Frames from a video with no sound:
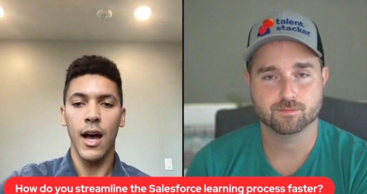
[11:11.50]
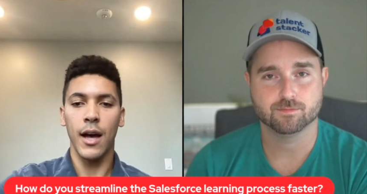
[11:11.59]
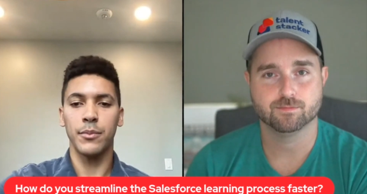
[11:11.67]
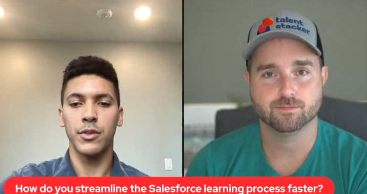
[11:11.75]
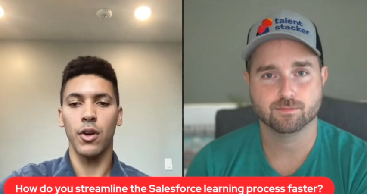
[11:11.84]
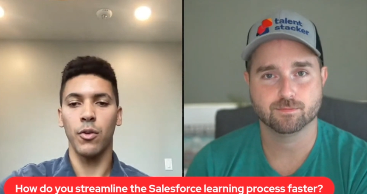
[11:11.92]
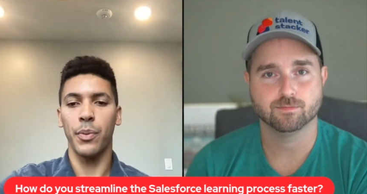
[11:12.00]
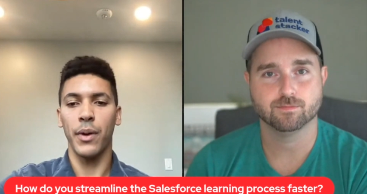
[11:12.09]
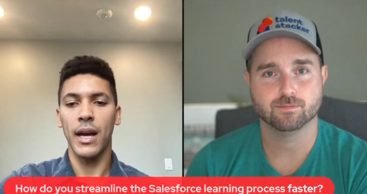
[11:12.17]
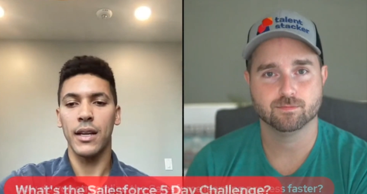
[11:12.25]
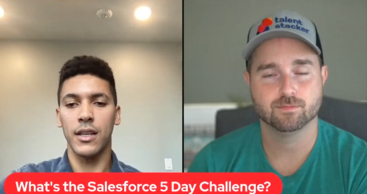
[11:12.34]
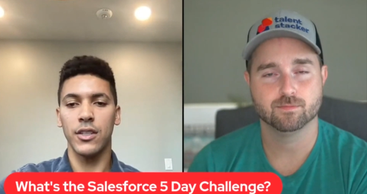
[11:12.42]
Speaker 1: Um, so,
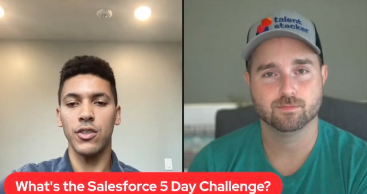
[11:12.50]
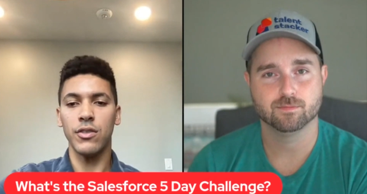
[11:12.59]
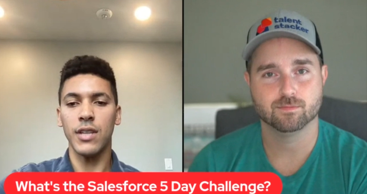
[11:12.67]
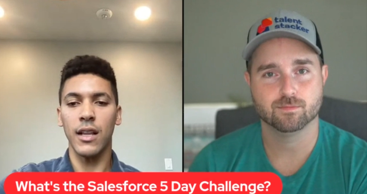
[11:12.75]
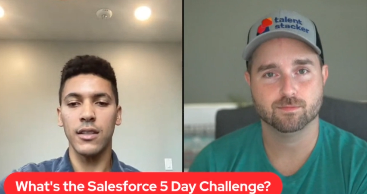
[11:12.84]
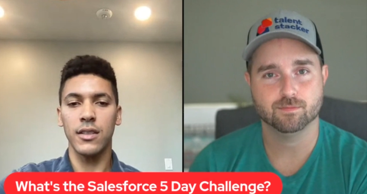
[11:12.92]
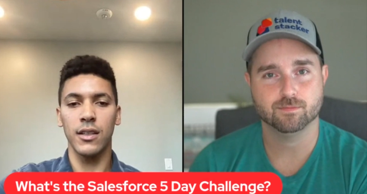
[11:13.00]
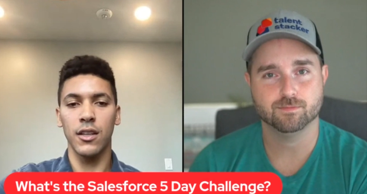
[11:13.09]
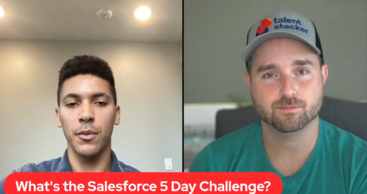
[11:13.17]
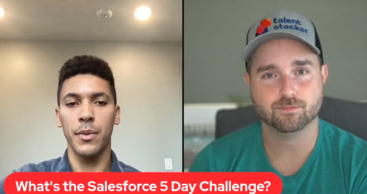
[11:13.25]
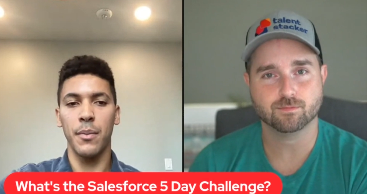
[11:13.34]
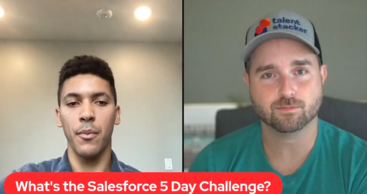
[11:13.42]
Brad, could you tell us a
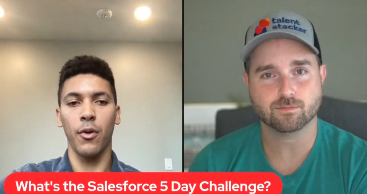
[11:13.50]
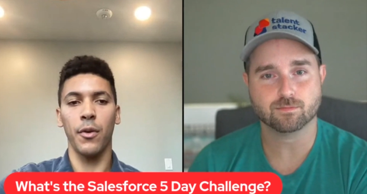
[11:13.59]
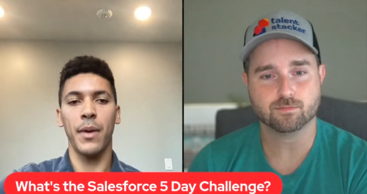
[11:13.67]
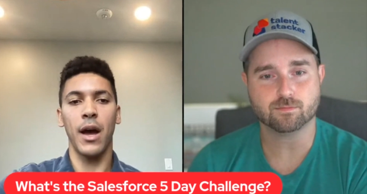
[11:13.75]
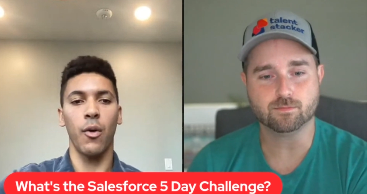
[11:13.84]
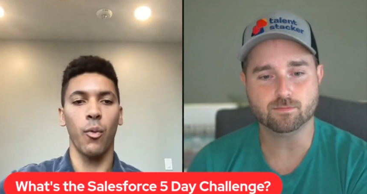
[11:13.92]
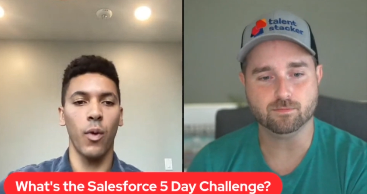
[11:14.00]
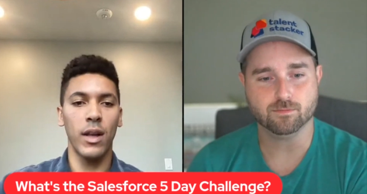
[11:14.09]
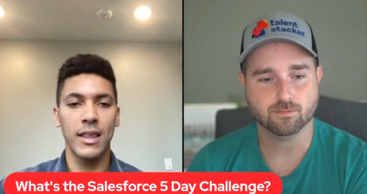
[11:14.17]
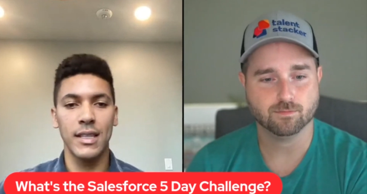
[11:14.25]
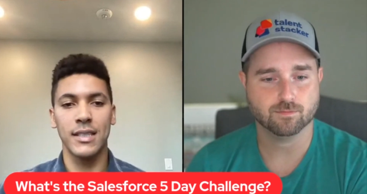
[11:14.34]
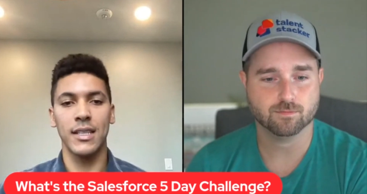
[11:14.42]
little bit more about
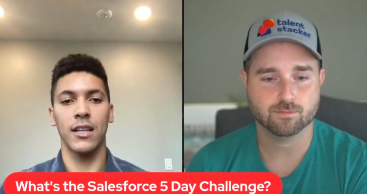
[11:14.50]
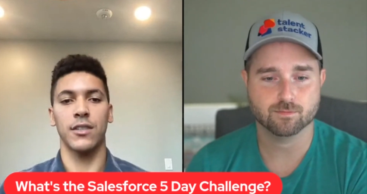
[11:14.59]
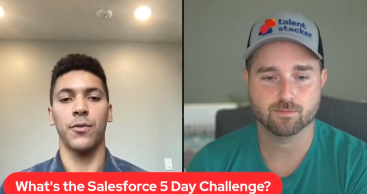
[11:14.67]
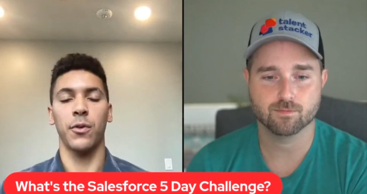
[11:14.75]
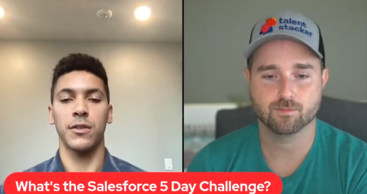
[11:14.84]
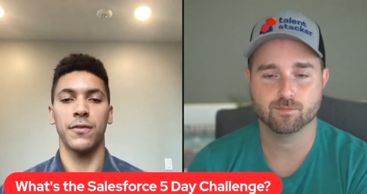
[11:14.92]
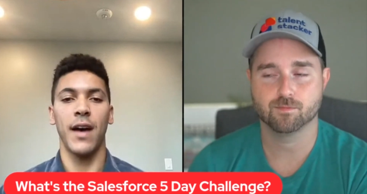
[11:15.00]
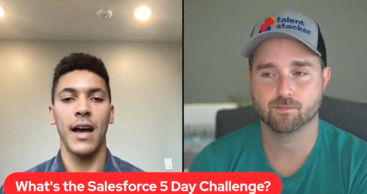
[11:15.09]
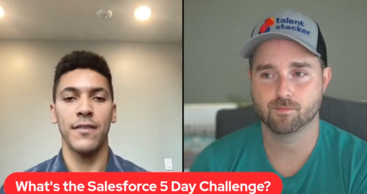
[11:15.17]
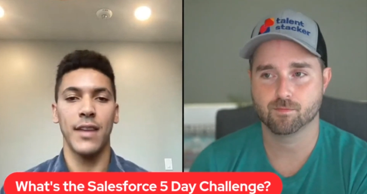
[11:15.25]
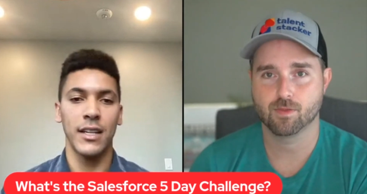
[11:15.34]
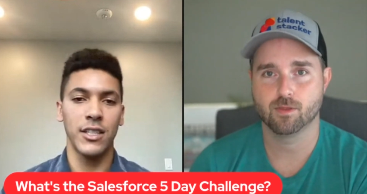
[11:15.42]
what the Salesforce
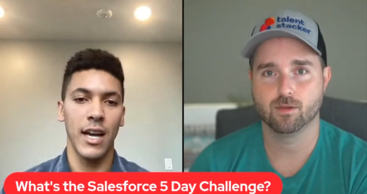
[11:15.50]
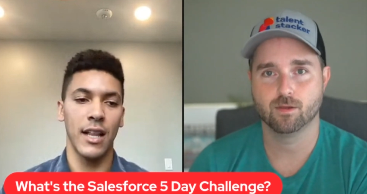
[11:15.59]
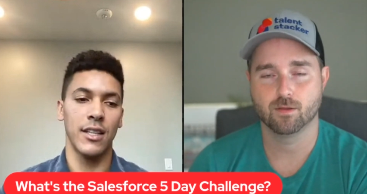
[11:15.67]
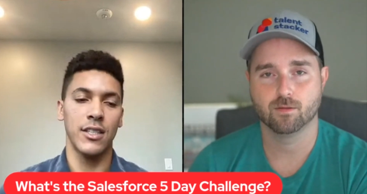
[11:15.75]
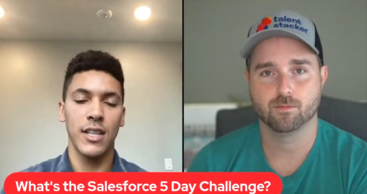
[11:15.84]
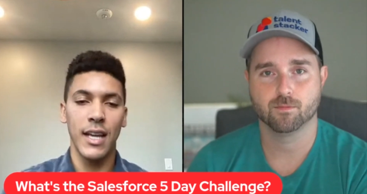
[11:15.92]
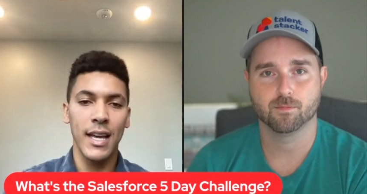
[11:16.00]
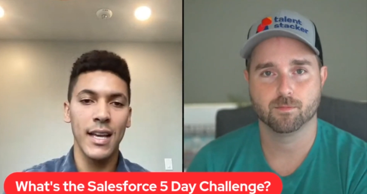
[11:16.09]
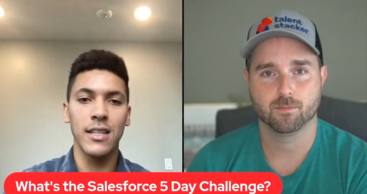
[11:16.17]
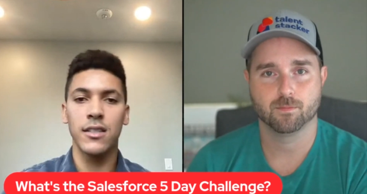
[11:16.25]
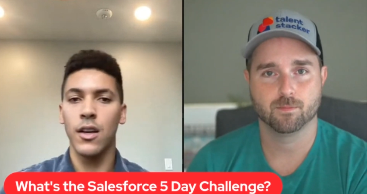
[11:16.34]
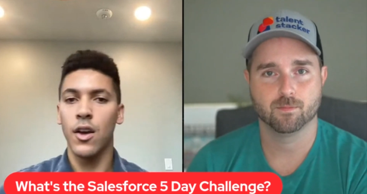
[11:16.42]
five day challenge
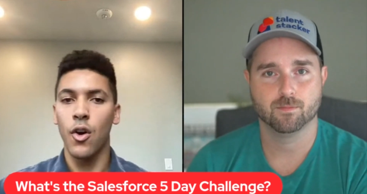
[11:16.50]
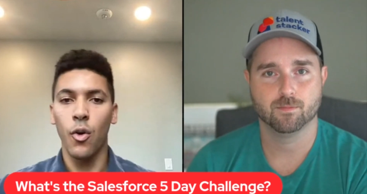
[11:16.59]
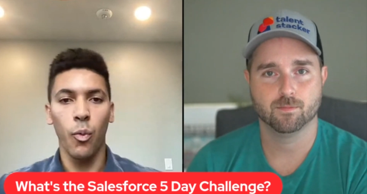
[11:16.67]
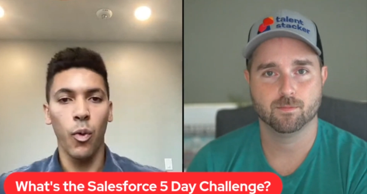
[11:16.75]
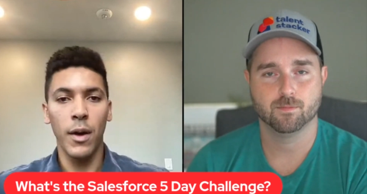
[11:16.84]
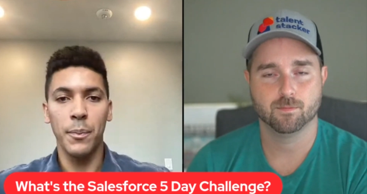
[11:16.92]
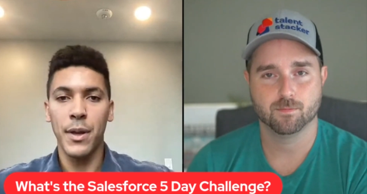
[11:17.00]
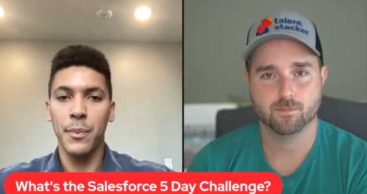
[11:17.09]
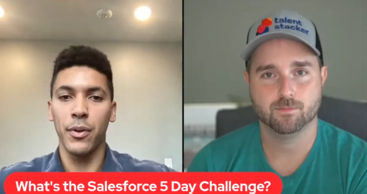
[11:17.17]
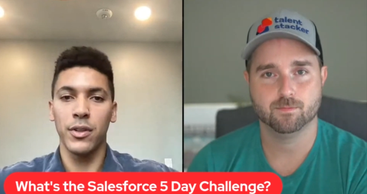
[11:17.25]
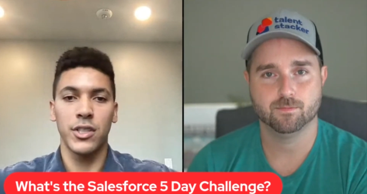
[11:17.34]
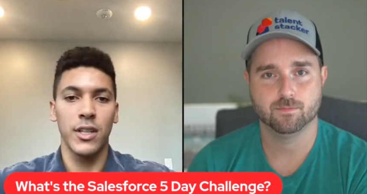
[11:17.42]
is, what
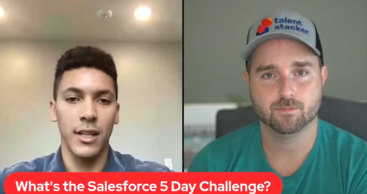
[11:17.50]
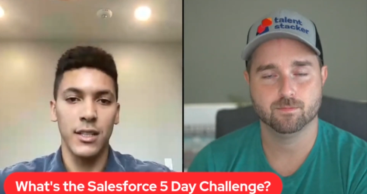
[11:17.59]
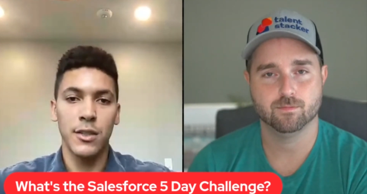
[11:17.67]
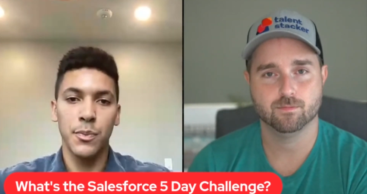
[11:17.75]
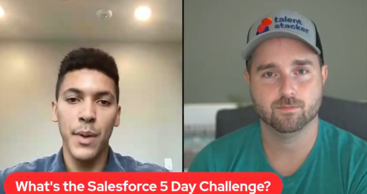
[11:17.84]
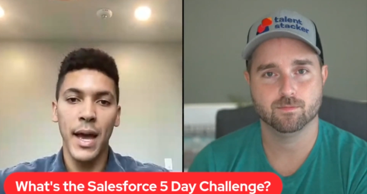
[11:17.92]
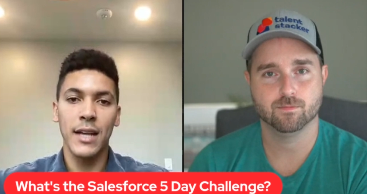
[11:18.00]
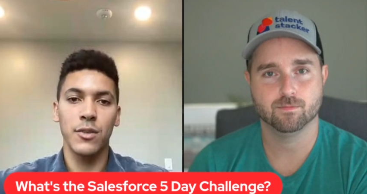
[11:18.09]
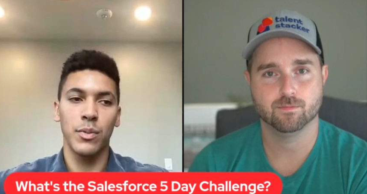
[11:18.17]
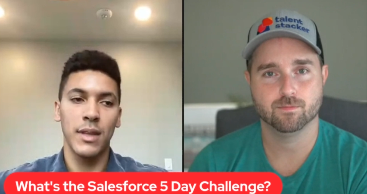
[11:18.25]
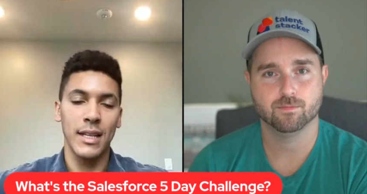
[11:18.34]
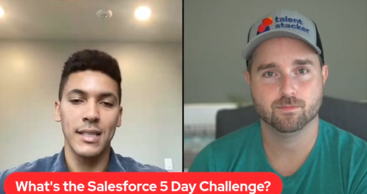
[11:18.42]
people should expect
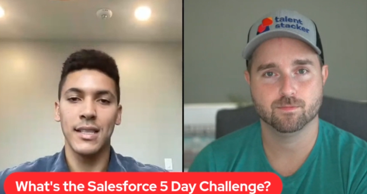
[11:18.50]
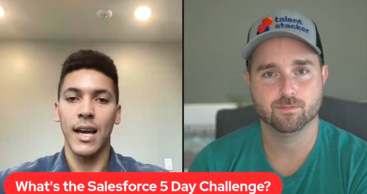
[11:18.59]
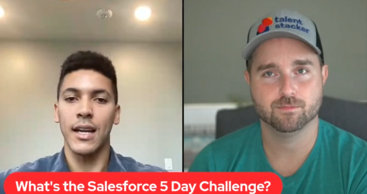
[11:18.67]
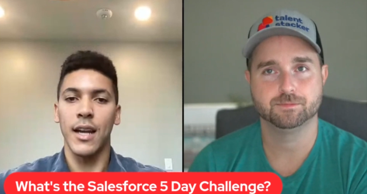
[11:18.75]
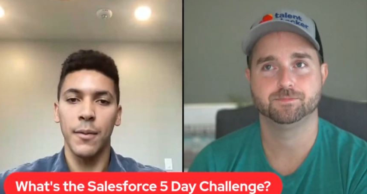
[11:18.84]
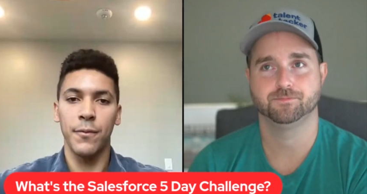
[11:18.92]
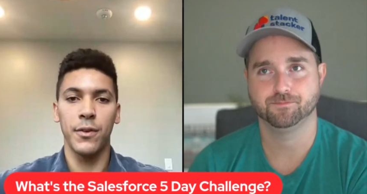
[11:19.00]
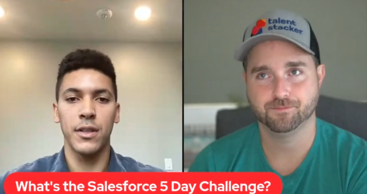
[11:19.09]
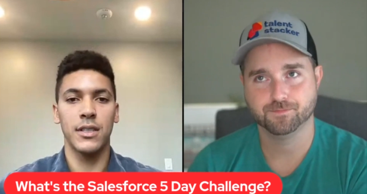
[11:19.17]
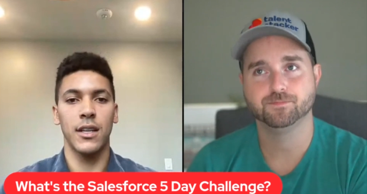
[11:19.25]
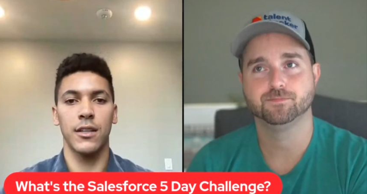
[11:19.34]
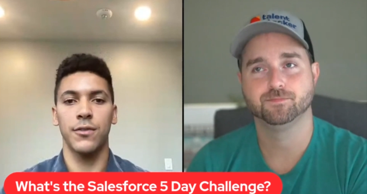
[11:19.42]
when they sign up for the
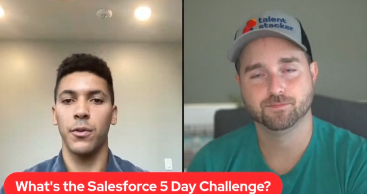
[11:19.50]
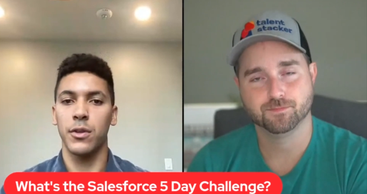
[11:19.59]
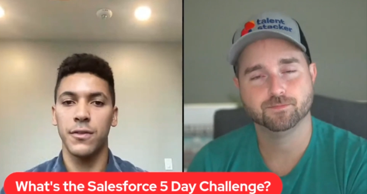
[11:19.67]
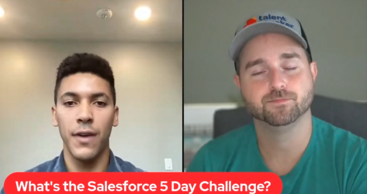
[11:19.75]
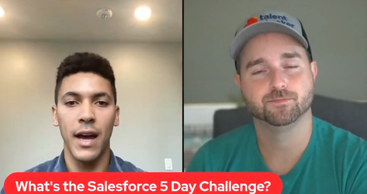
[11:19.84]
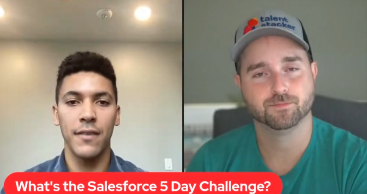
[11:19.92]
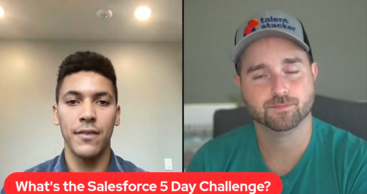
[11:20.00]
Salesforce